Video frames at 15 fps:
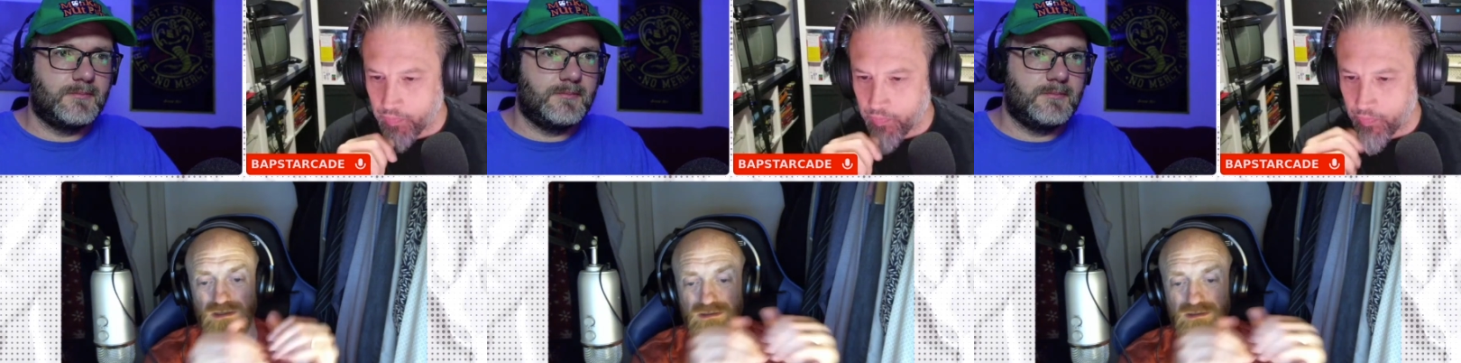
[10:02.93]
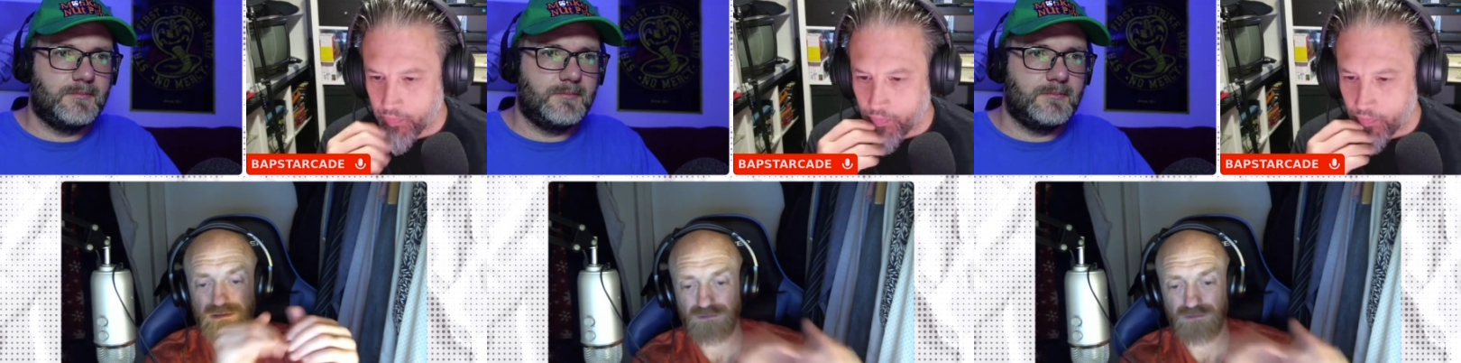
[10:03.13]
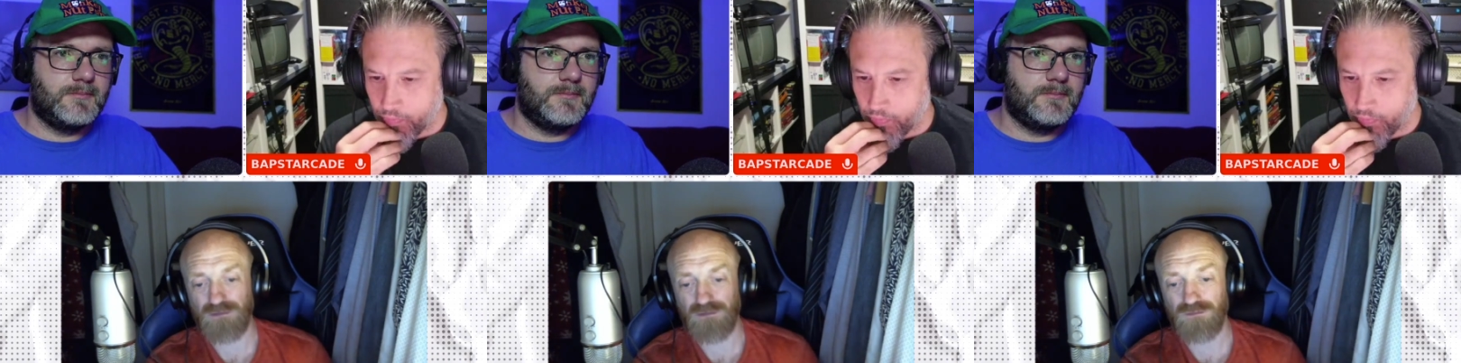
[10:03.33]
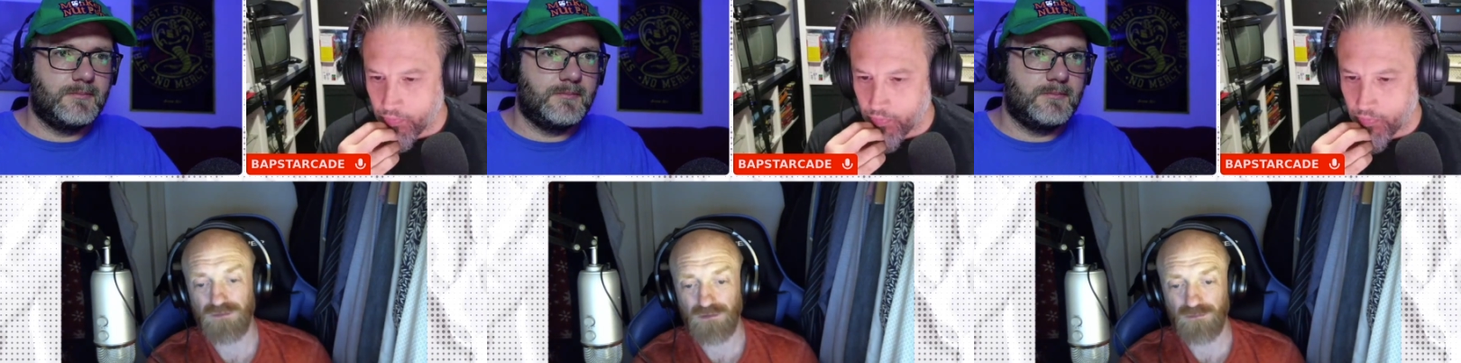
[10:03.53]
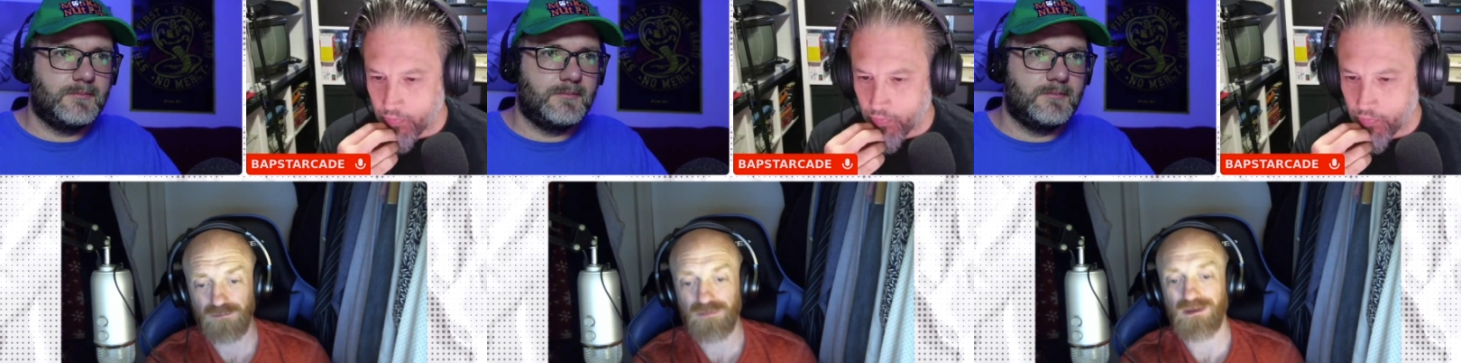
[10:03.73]
Speaker 1: and you get to the
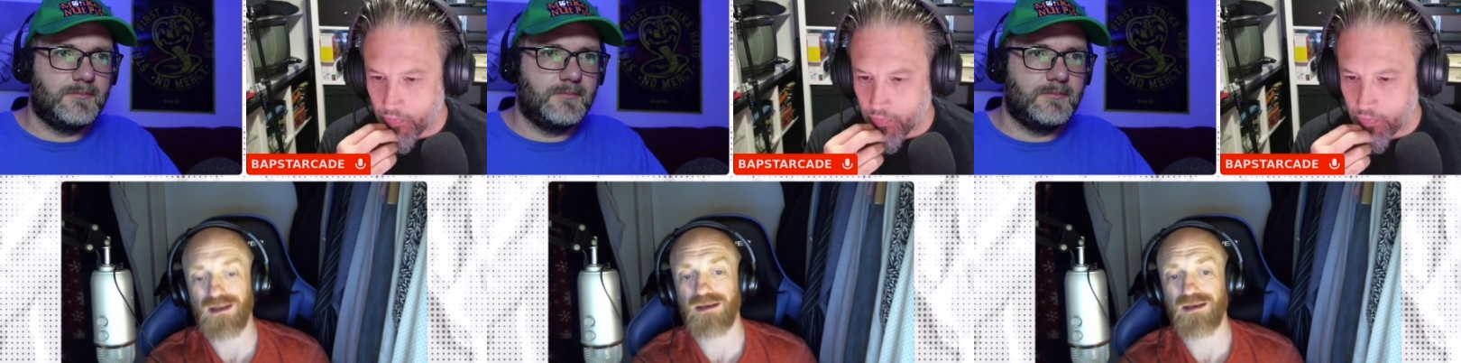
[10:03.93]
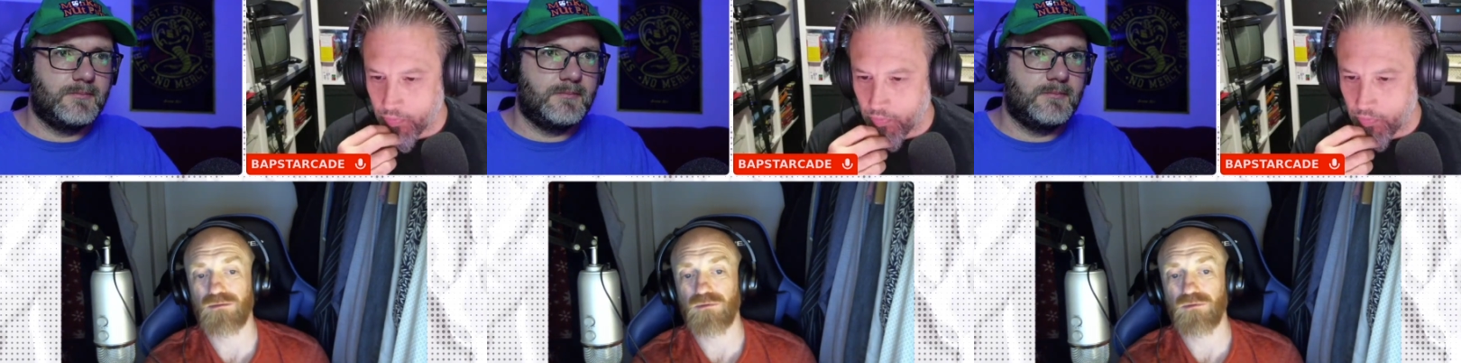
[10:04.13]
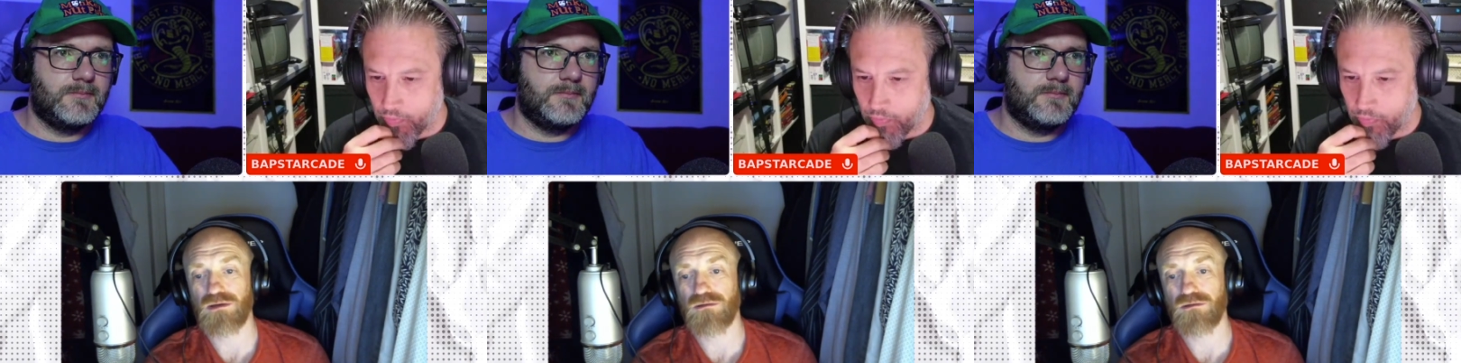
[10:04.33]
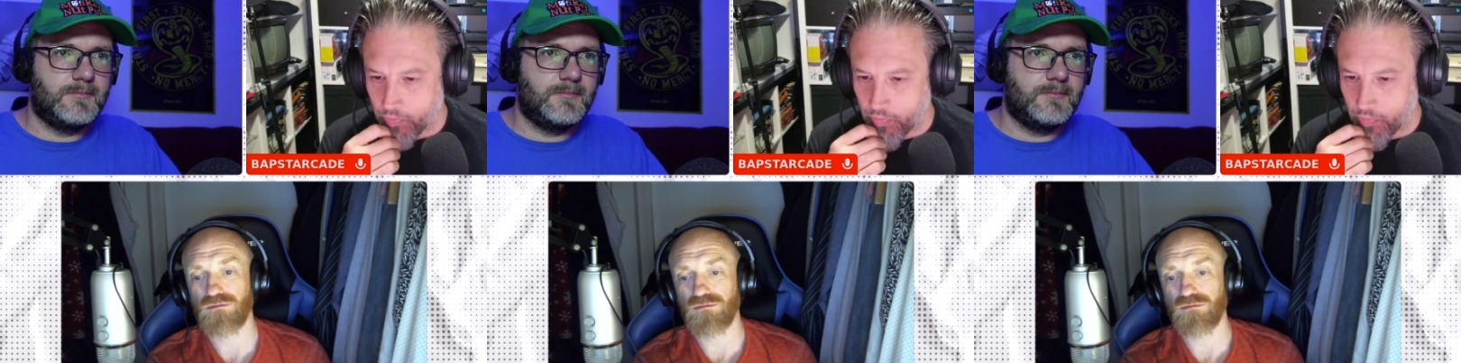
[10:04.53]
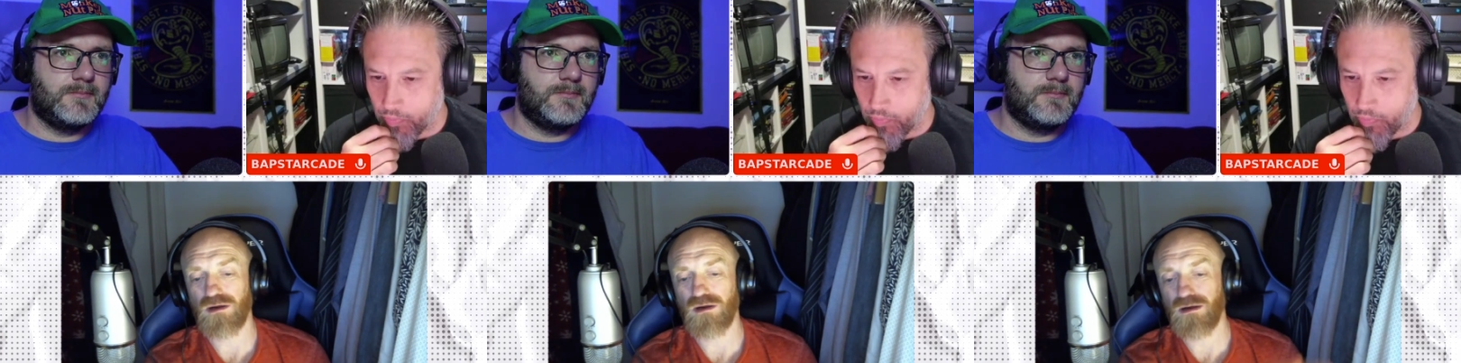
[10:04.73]
first planet where
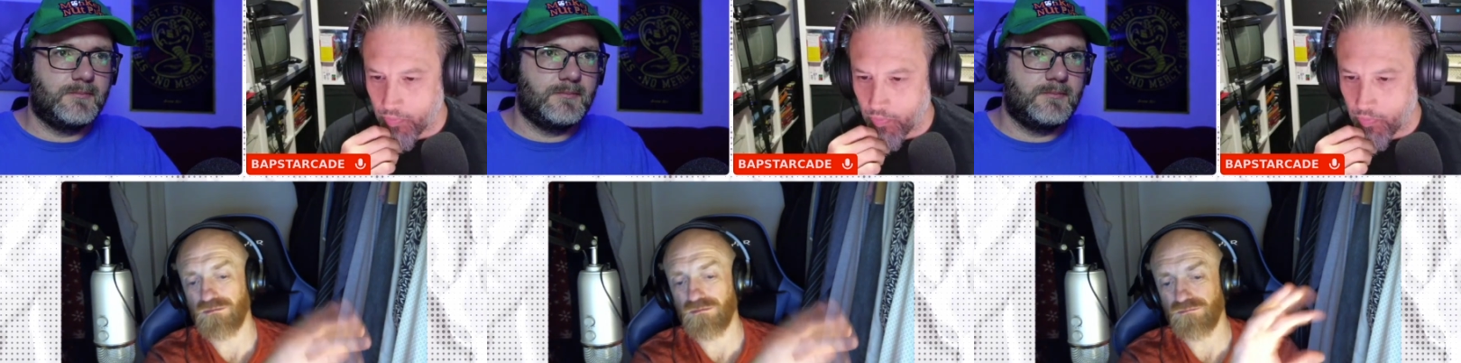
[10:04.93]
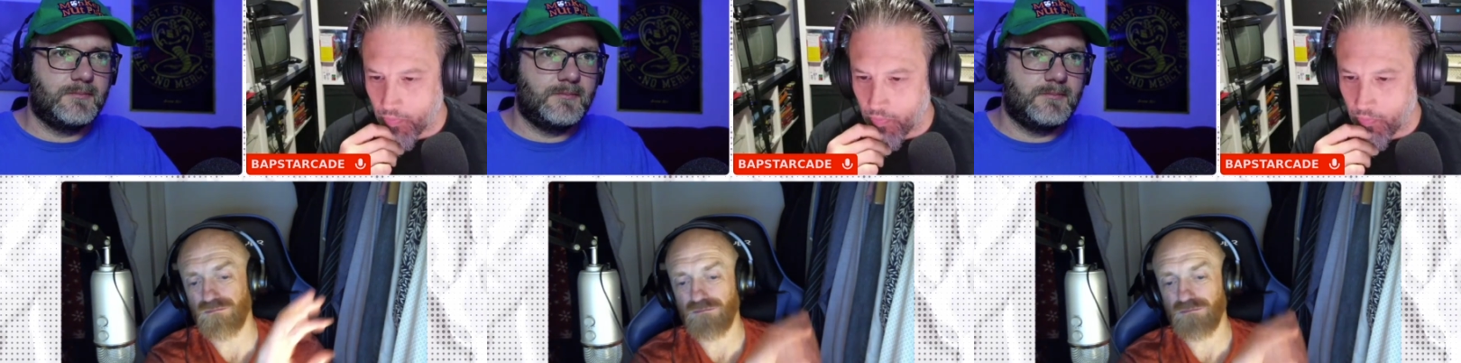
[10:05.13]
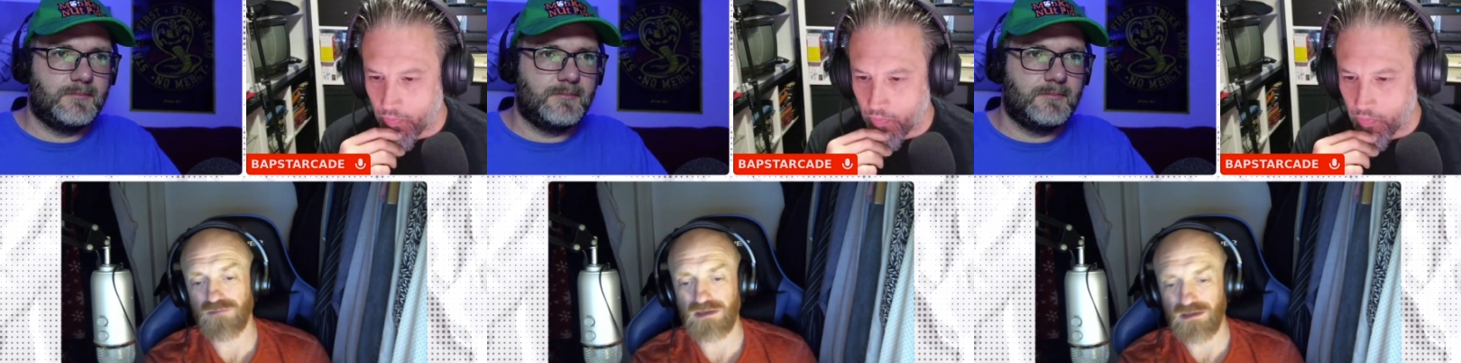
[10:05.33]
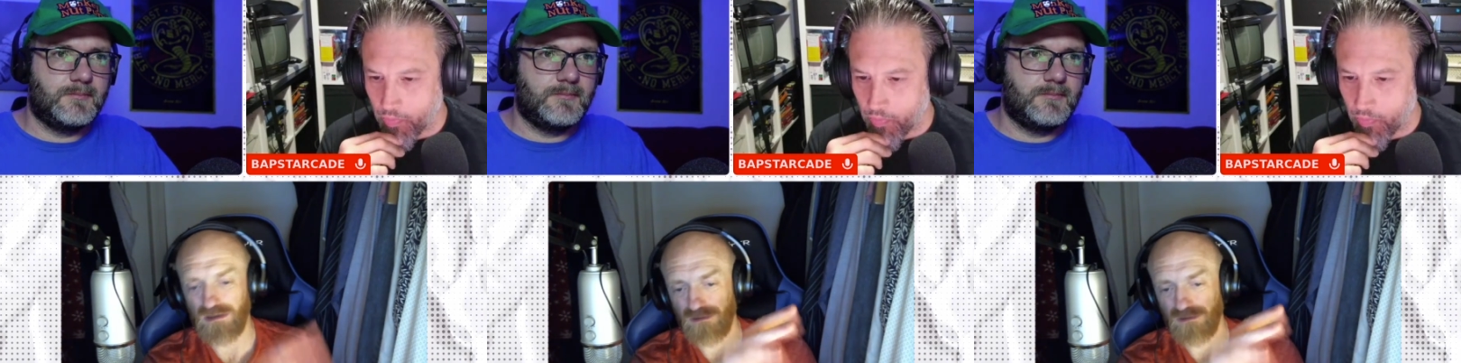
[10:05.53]
you um, meet the